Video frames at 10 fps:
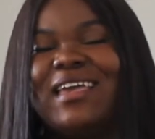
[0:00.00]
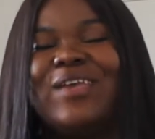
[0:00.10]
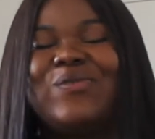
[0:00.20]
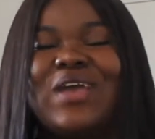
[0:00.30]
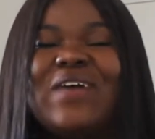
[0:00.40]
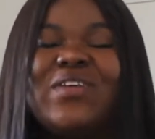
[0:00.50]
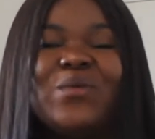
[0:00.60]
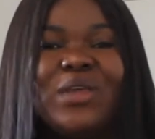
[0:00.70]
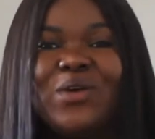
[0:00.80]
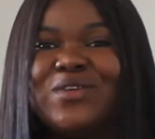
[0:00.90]
if you have a
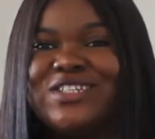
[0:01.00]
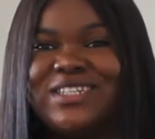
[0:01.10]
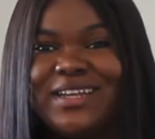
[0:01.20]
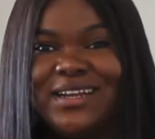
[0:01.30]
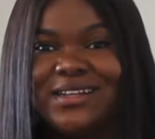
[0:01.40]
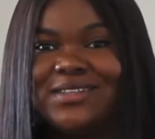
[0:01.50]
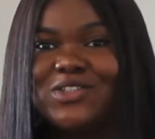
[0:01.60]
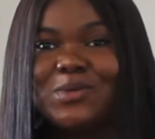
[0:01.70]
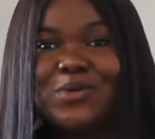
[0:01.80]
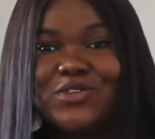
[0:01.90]
way of sharing
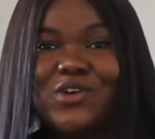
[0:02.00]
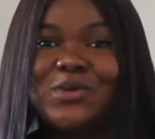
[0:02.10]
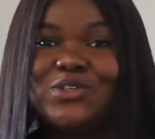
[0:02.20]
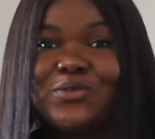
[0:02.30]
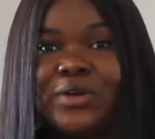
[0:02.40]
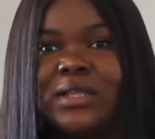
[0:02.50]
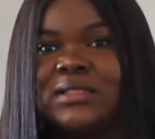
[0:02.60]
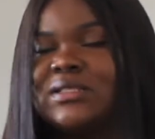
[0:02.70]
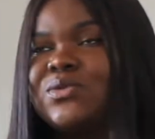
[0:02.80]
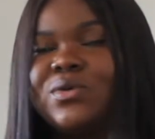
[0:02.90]
subscription with your
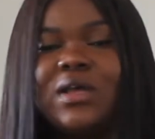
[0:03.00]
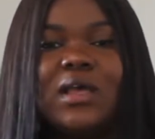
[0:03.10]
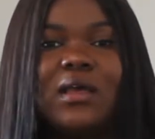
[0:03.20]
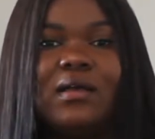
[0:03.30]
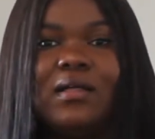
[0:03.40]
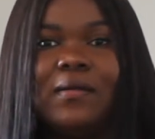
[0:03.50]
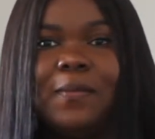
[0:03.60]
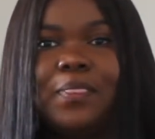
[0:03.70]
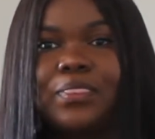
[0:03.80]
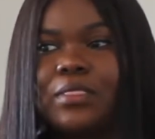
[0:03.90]
friends, so
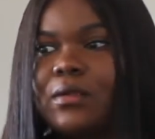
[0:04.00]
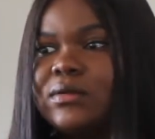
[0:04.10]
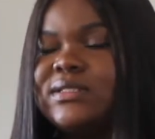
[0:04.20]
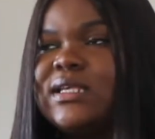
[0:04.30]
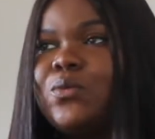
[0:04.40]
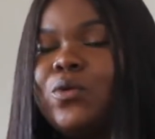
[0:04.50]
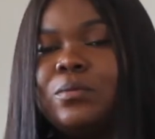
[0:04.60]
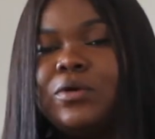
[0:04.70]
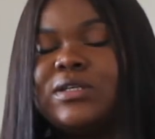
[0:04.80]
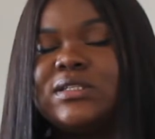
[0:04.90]
say one
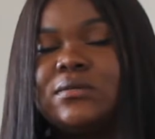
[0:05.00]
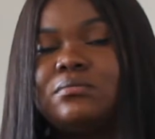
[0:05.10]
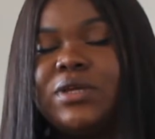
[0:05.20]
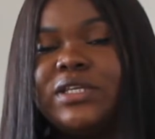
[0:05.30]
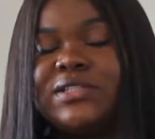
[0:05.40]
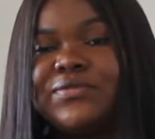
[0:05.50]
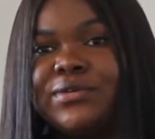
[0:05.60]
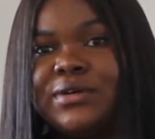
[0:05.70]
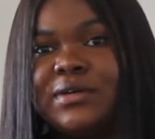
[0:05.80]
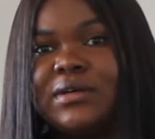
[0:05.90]
person pays
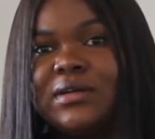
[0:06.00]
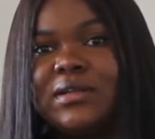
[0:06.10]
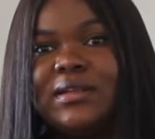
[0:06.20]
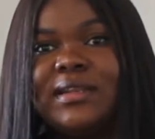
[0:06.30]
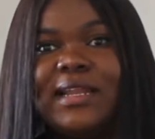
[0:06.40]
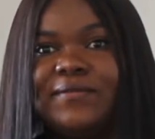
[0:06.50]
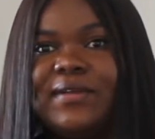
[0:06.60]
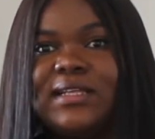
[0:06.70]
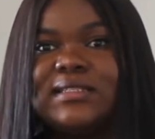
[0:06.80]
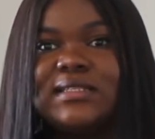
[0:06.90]
for
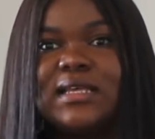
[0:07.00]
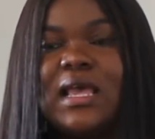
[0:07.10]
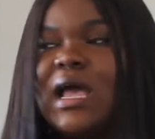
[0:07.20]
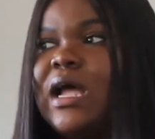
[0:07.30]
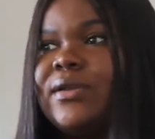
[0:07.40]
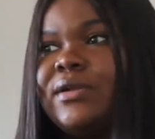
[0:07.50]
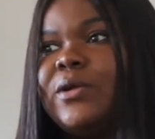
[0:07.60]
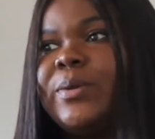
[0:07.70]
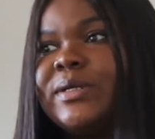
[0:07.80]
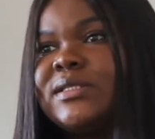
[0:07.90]
Netflix, another
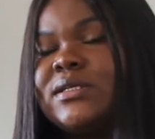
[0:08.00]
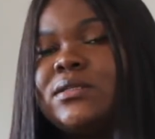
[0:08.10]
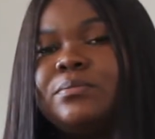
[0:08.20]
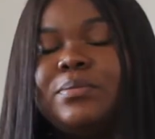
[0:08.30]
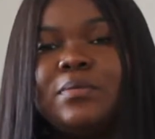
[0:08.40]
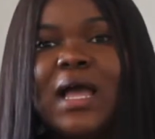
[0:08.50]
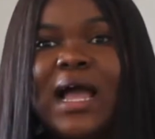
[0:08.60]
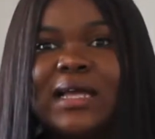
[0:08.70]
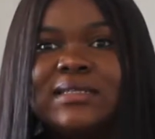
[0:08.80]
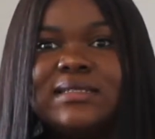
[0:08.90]
person
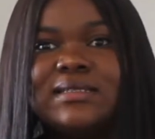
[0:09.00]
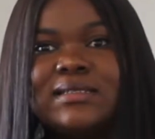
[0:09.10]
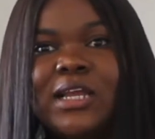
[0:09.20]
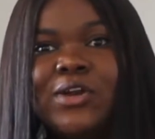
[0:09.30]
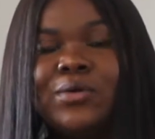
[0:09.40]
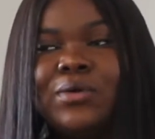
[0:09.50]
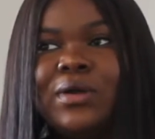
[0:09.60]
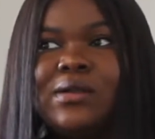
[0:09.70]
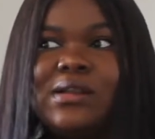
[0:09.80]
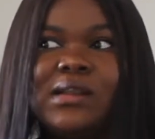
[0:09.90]
has
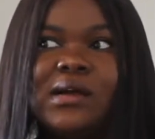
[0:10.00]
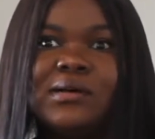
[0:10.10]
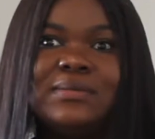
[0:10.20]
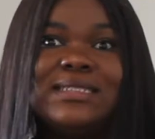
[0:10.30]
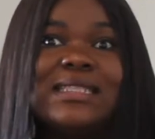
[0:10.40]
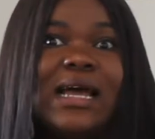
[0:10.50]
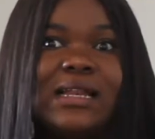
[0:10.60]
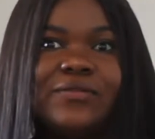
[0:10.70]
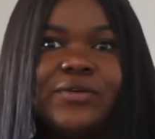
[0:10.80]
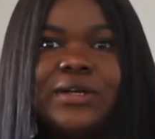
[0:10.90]
Stan,
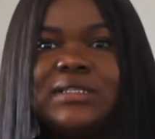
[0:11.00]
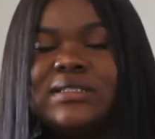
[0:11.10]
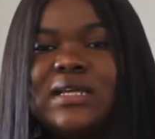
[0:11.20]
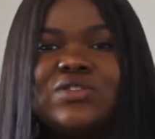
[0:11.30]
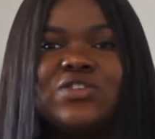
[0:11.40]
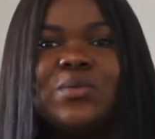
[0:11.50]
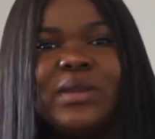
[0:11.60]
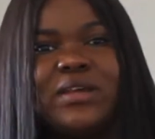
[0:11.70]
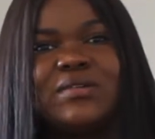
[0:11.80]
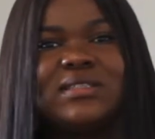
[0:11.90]
for instance, so
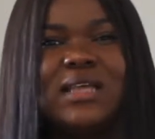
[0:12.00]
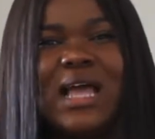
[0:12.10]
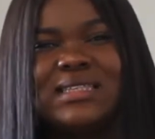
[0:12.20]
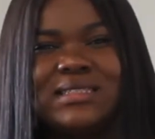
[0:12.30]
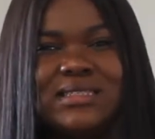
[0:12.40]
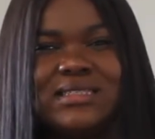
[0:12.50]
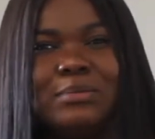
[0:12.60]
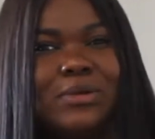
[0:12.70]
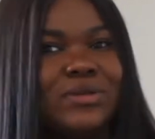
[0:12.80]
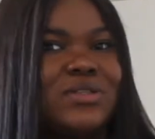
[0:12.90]
somebody else has Disney
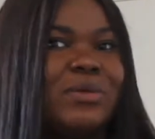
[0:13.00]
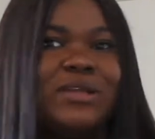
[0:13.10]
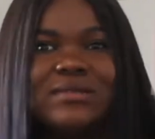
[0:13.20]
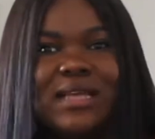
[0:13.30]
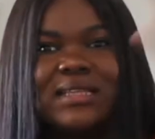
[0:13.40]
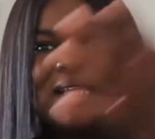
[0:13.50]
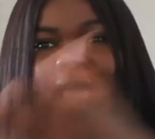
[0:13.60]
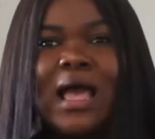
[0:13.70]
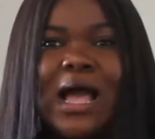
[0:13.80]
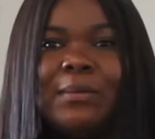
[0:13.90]
Plus, somebody else has
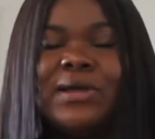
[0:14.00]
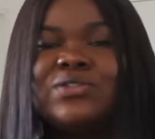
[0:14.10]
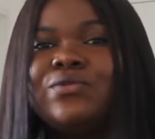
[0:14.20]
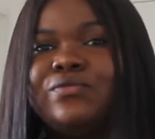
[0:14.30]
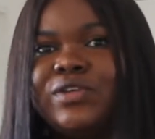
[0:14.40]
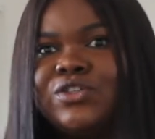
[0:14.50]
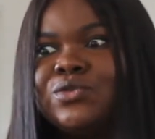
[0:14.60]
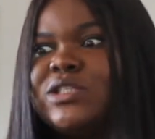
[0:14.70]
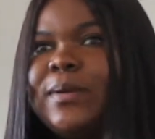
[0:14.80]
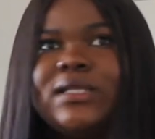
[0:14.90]
Amazon Video.
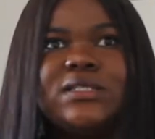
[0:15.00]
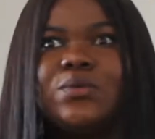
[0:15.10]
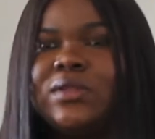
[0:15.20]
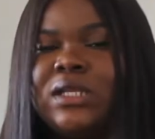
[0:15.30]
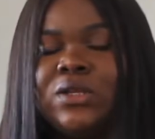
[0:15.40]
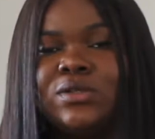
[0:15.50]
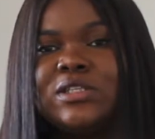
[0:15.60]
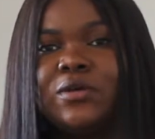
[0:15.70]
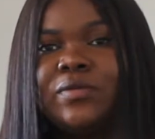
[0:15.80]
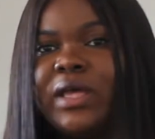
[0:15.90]
Split it within
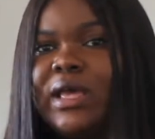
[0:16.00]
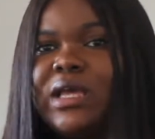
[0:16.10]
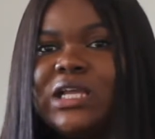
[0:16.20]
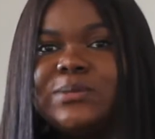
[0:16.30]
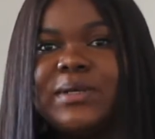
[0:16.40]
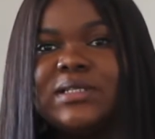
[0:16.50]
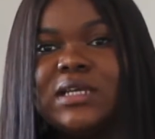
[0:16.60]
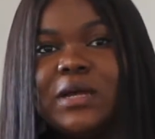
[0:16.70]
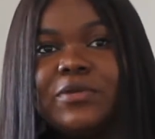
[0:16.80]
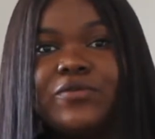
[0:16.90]
yourself. Each person
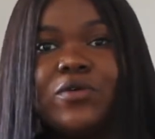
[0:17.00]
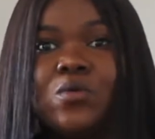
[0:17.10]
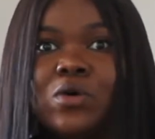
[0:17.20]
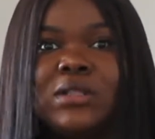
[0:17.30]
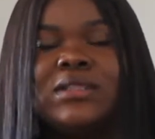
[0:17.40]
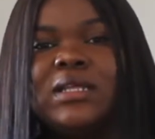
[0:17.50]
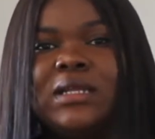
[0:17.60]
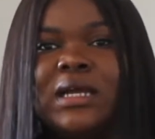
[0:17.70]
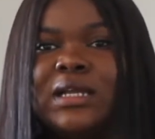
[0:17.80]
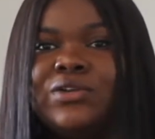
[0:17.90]
can pay for one
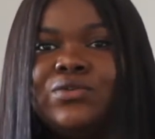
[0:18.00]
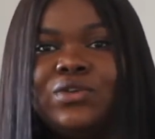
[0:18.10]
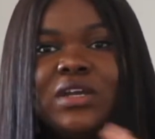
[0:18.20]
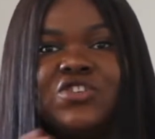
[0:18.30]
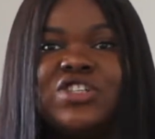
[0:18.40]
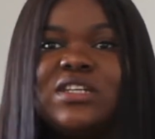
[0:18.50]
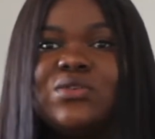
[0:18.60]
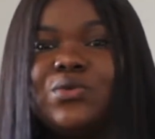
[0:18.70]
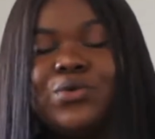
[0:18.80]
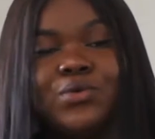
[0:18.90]
thing, and you can share the
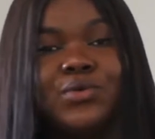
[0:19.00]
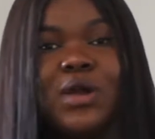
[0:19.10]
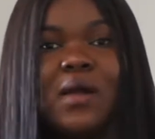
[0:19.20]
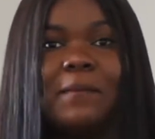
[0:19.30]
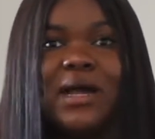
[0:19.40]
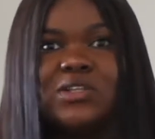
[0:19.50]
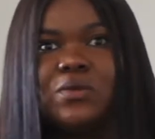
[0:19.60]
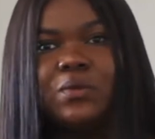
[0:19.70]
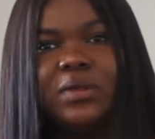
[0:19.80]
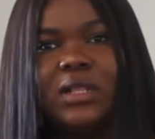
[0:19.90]
whole
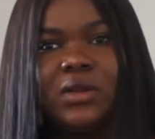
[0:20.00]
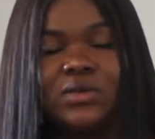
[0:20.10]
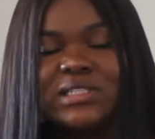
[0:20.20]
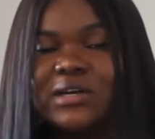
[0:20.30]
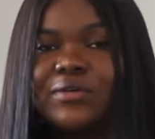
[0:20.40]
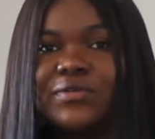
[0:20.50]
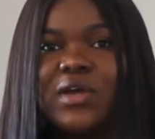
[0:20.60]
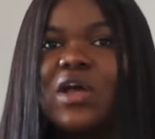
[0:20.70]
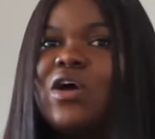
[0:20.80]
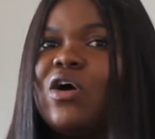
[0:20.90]
password within yourself.
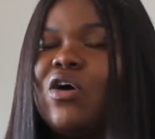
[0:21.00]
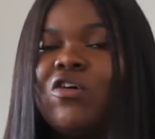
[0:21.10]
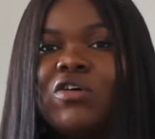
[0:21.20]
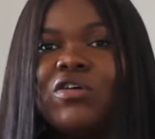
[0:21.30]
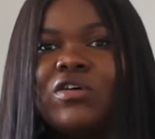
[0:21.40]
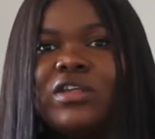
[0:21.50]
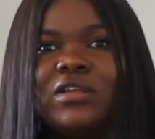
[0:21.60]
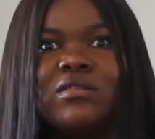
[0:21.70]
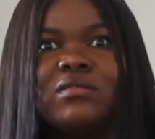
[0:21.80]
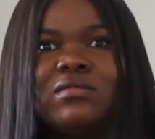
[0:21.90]
Or
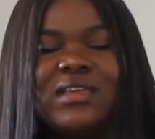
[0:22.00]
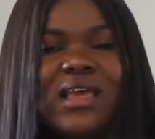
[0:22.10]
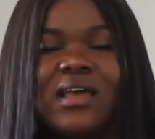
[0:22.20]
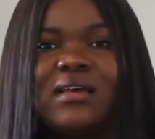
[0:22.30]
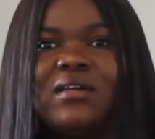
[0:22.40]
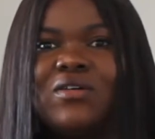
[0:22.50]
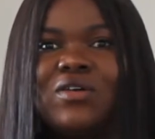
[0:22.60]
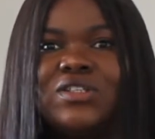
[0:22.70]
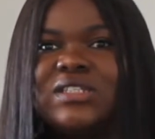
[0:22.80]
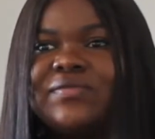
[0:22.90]

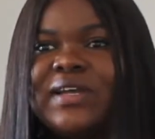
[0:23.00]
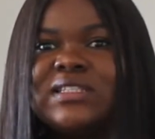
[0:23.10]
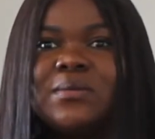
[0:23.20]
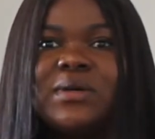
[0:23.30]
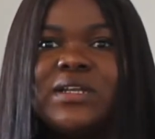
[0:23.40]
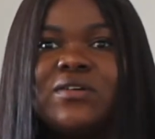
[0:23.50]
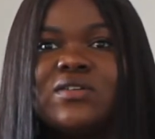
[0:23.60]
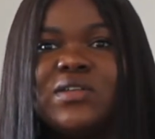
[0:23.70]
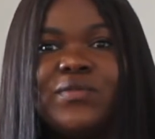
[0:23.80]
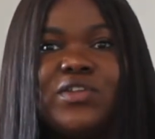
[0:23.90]
or just find somebody
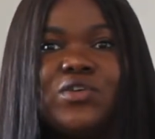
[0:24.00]
else. If you